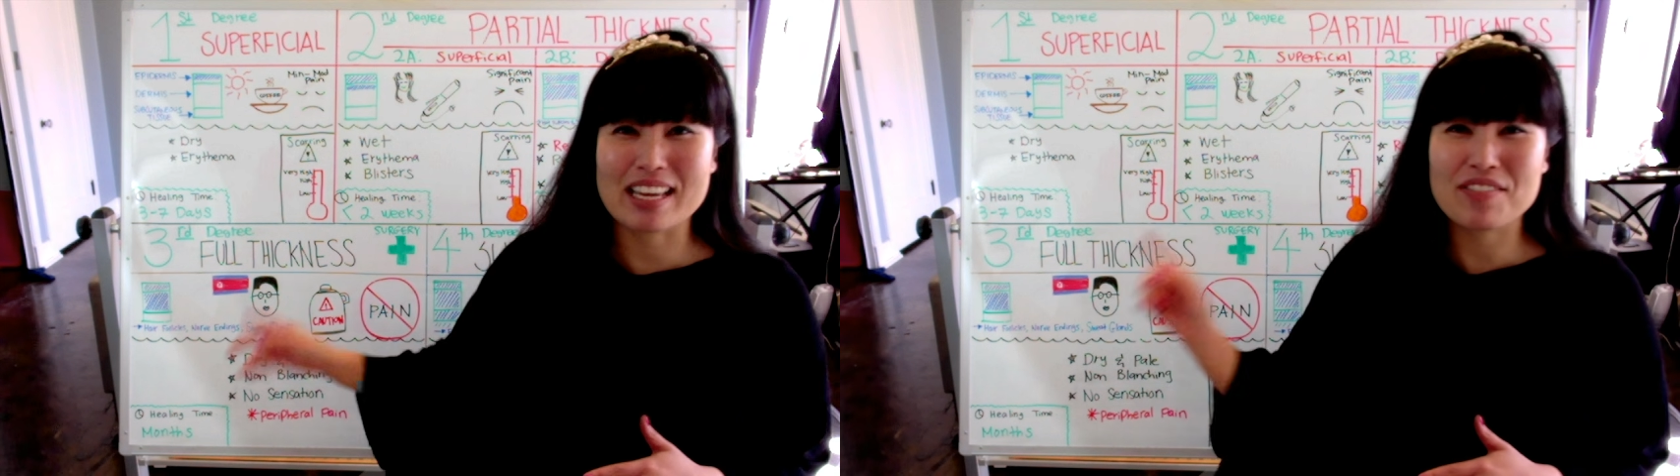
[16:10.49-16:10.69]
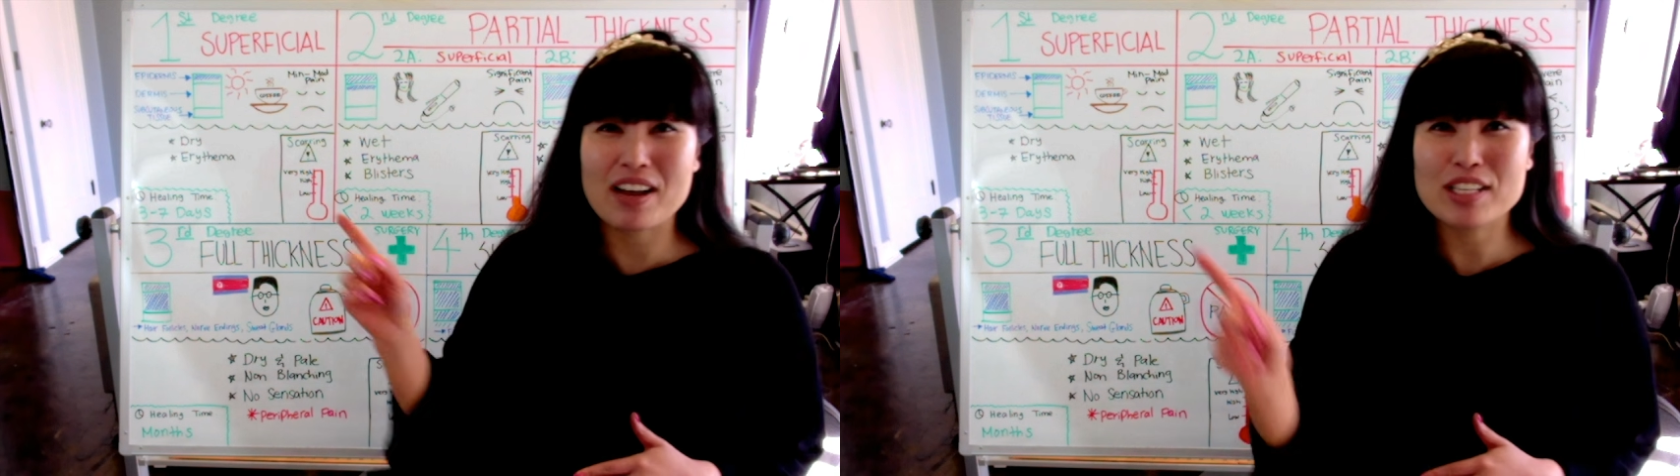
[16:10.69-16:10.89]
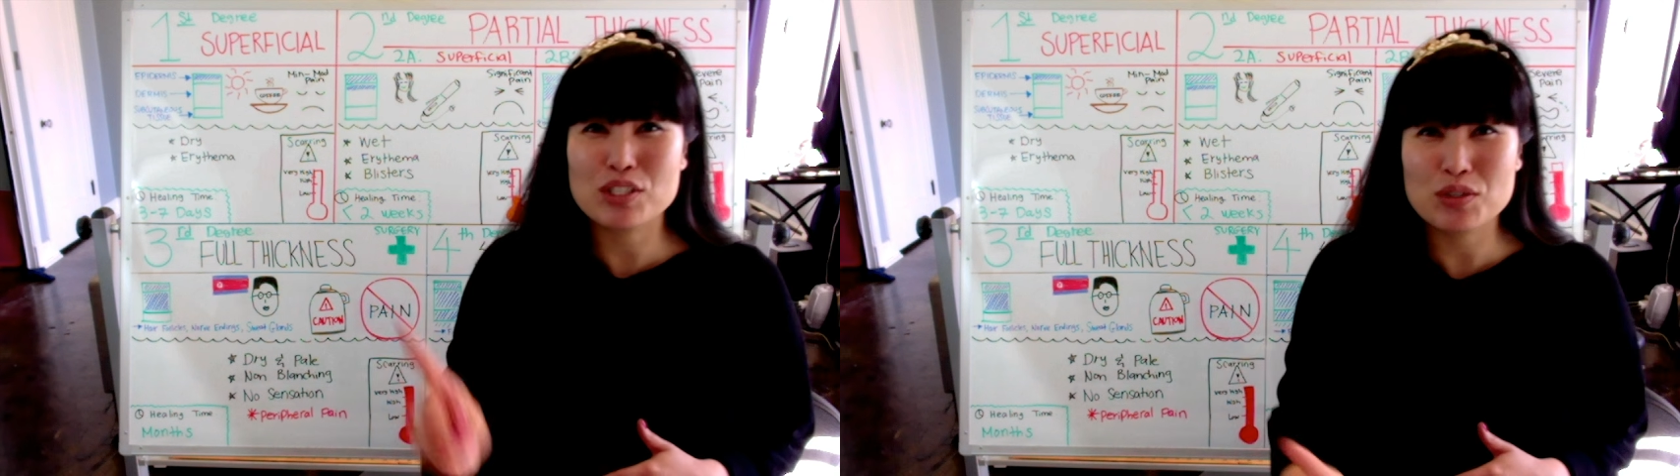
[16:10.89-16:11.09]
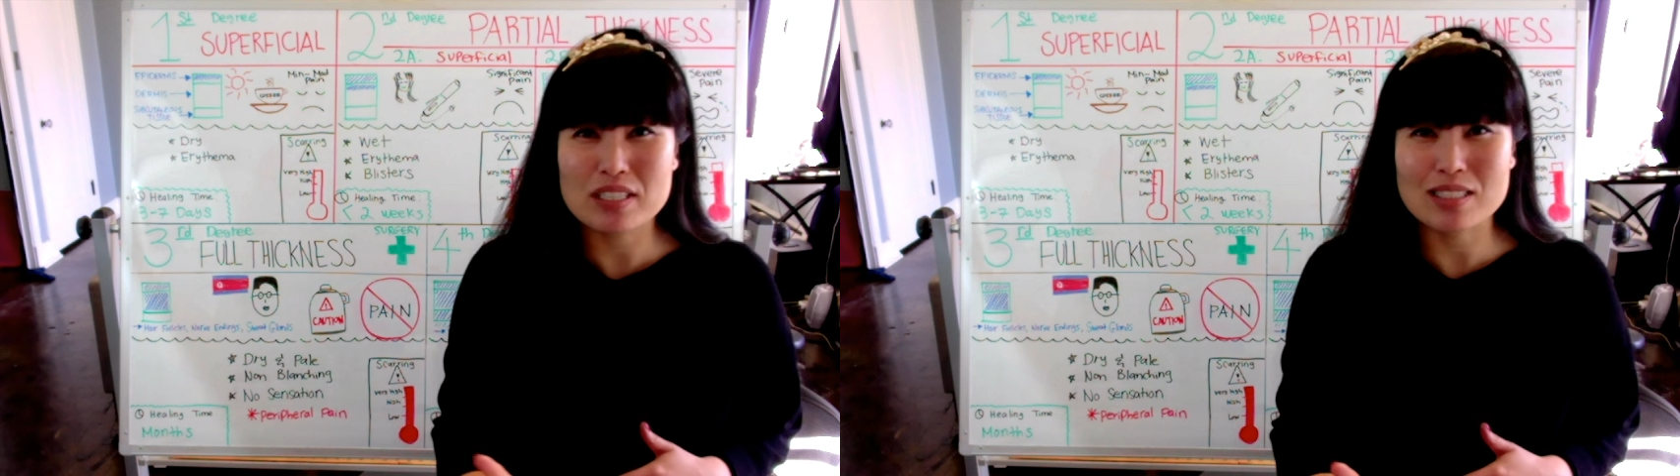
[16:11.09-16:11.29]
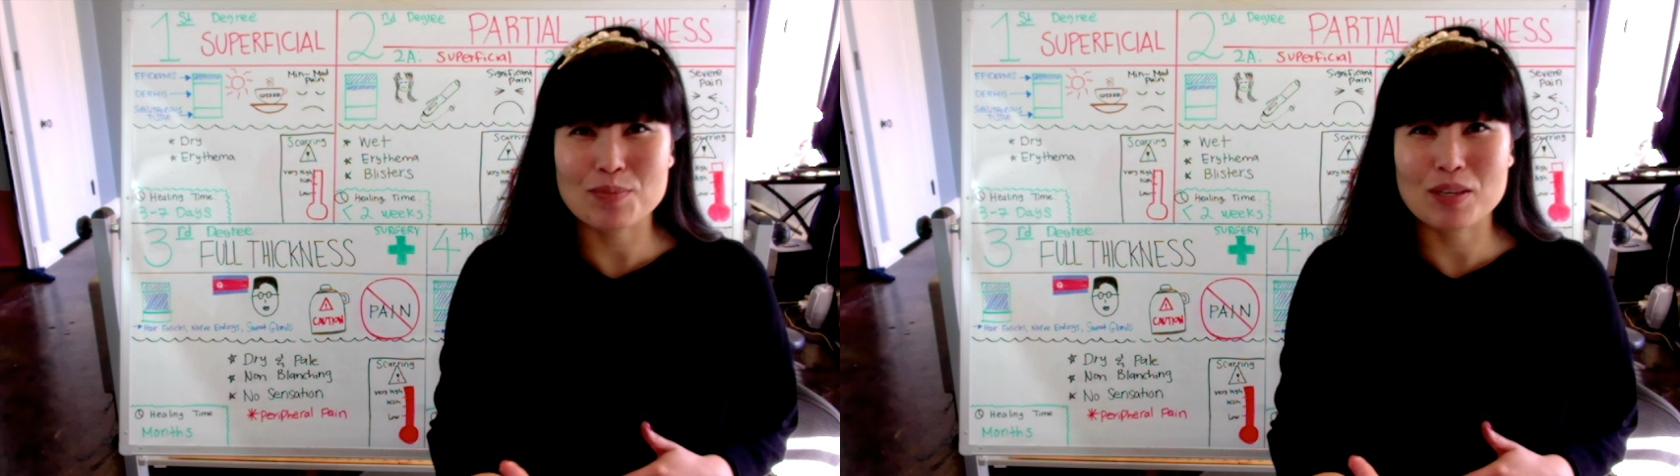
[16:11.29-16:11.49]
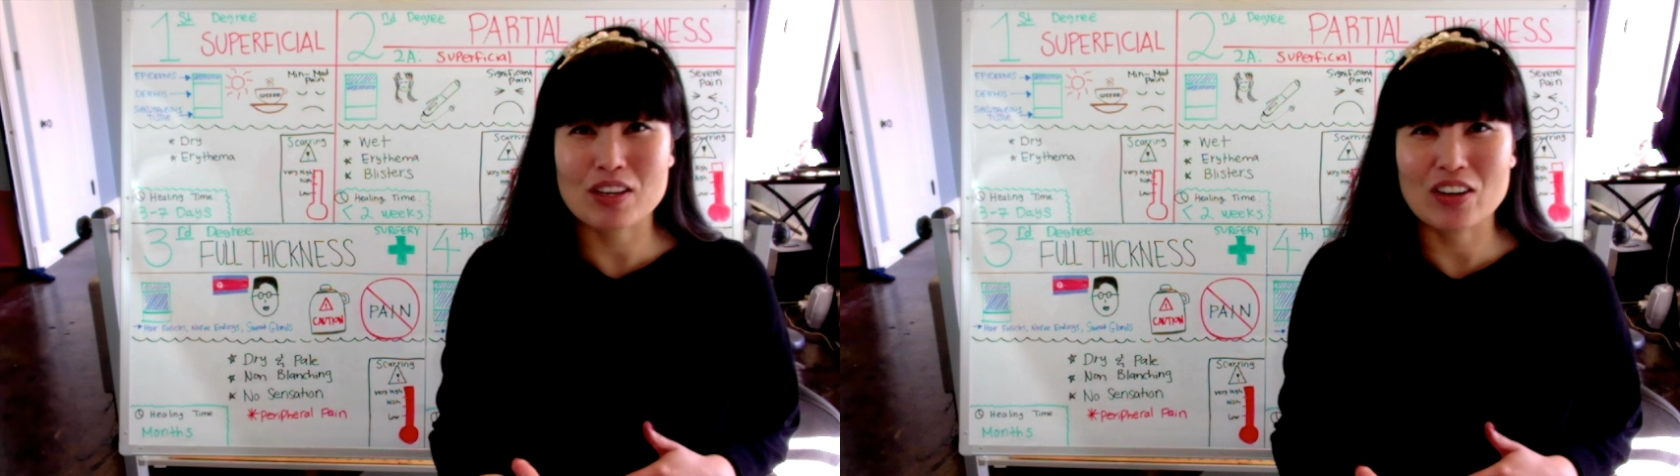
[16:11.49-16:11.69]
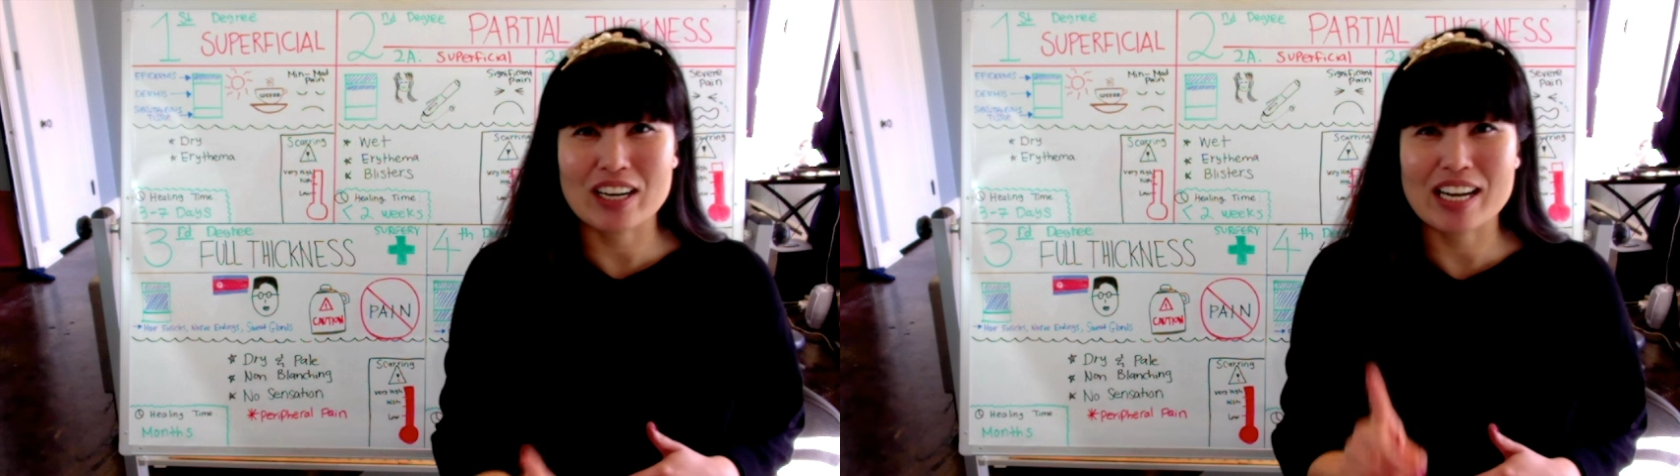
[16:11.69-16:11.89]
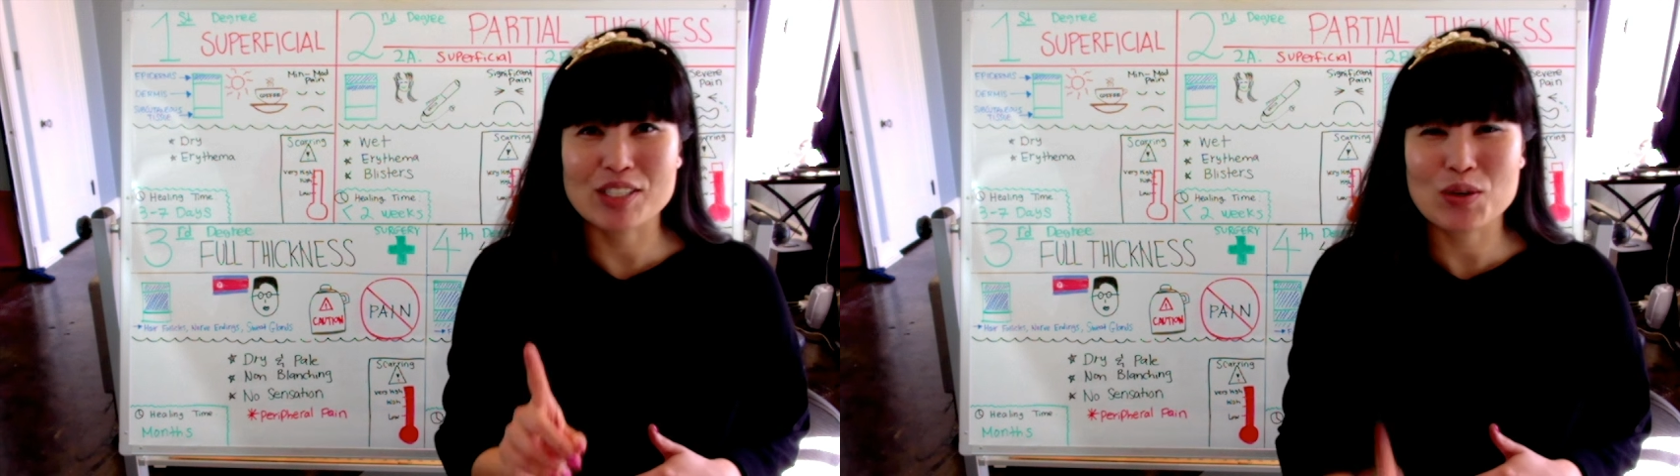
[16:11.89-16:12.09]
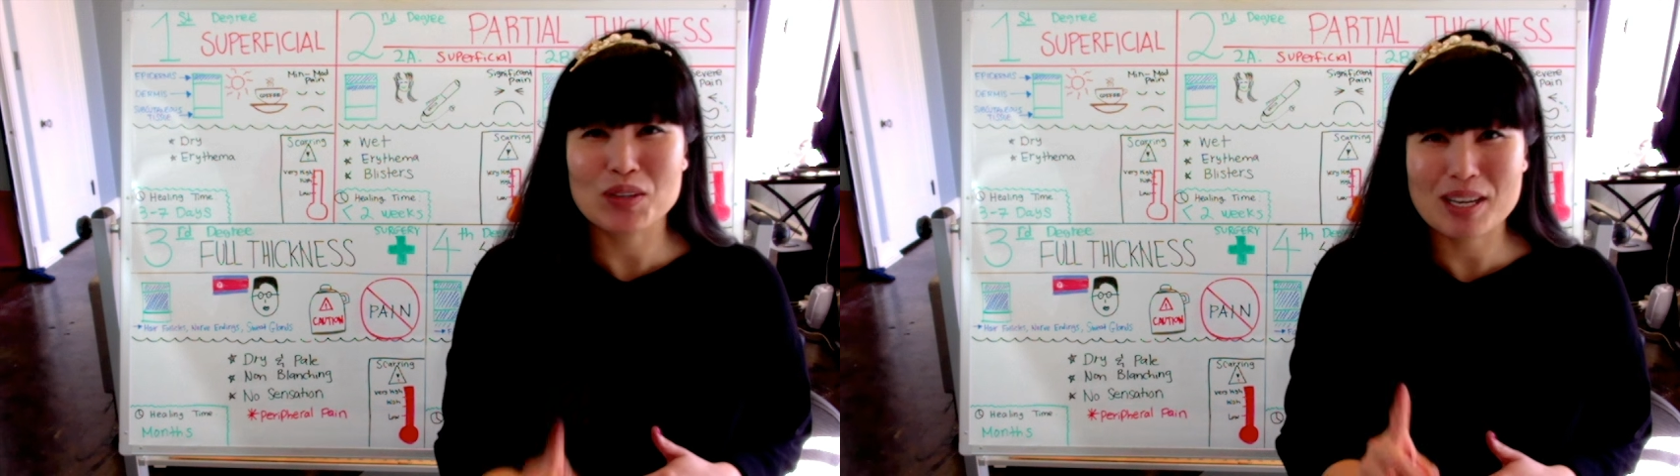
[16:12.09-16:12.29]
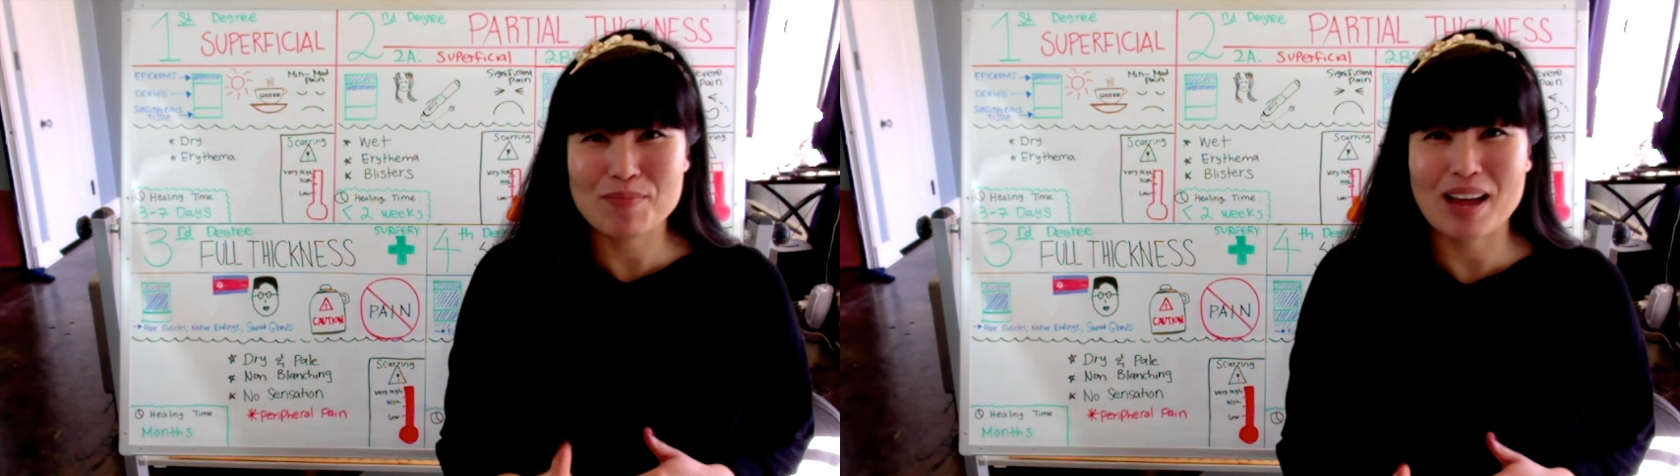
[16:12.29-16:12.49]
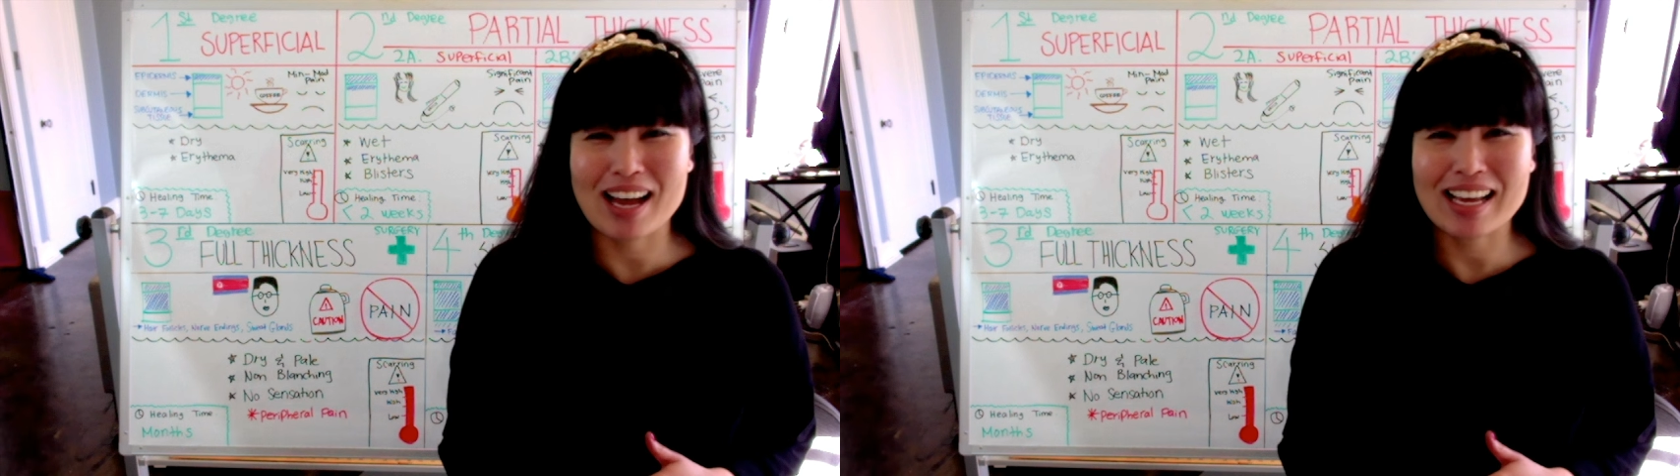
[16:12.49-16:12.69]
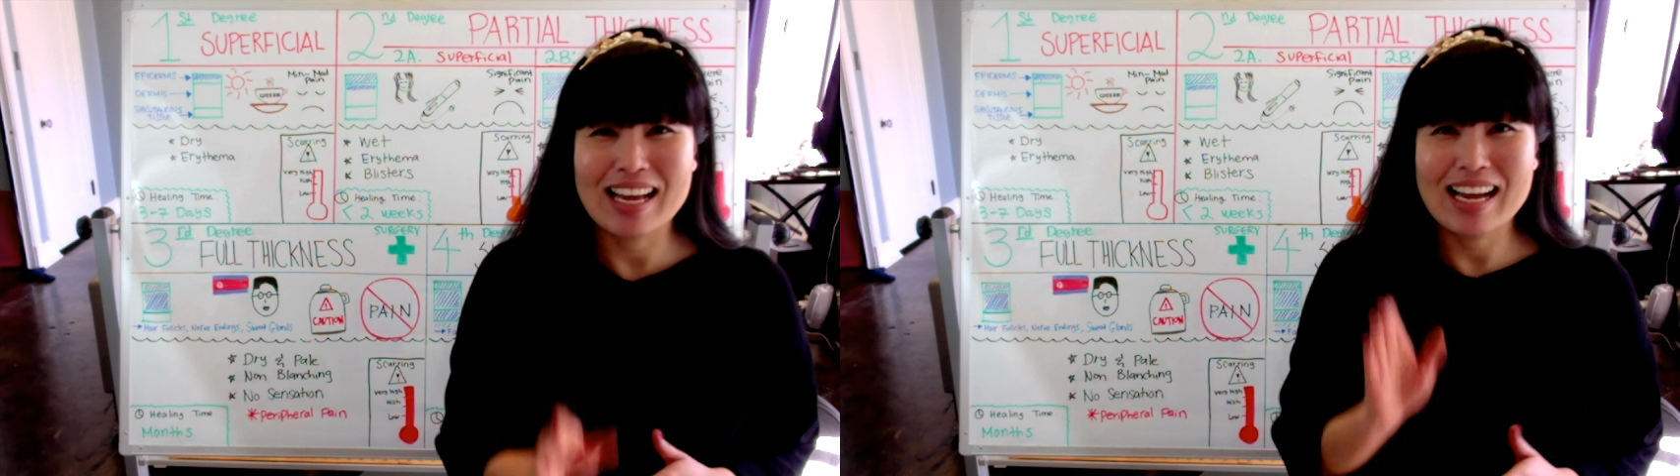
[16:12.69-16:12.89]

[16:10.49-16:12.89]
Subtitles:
If I do disappear and I don't come back,